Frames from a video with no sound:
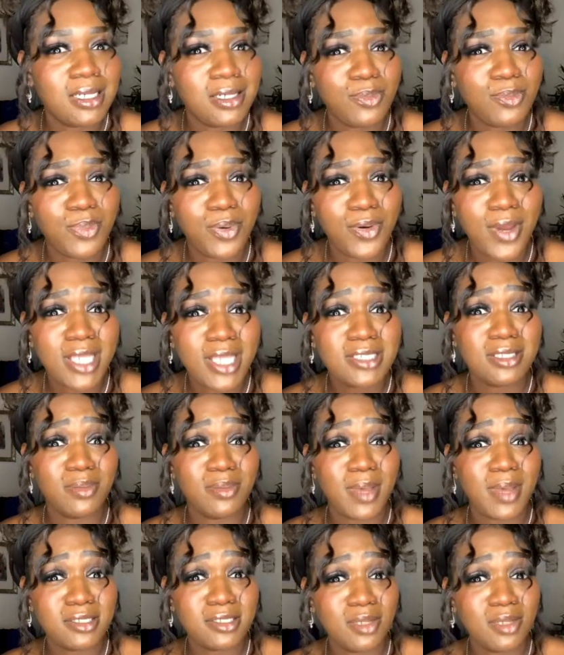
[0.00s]
depressed
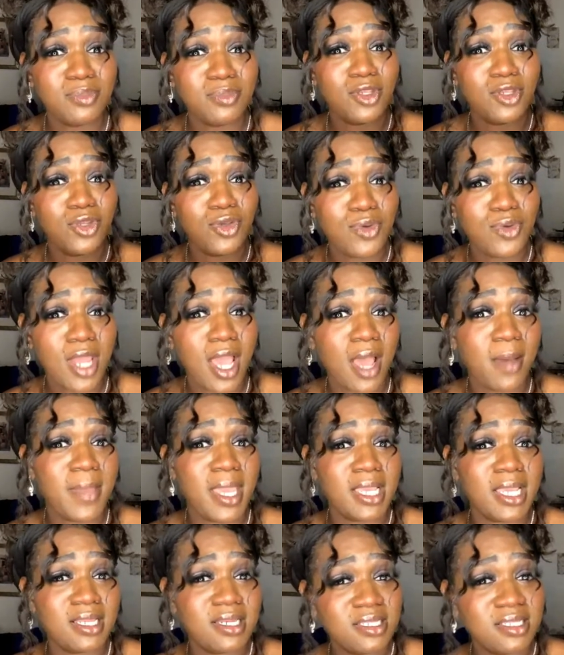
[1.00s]
about something you're not
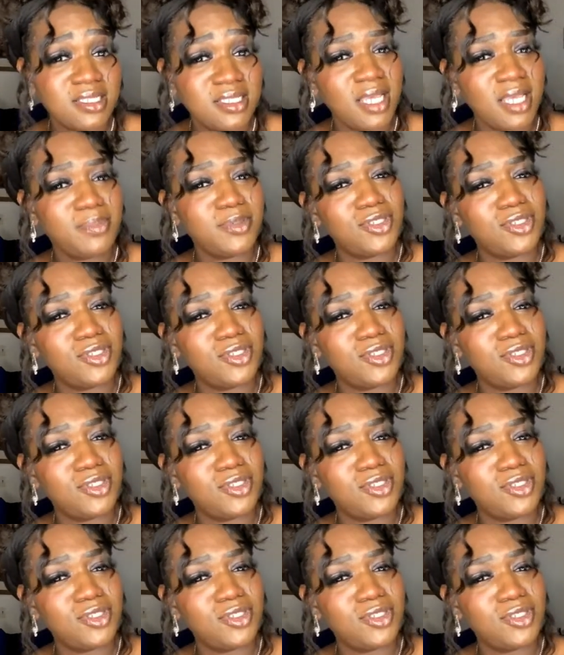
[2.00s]
making the steps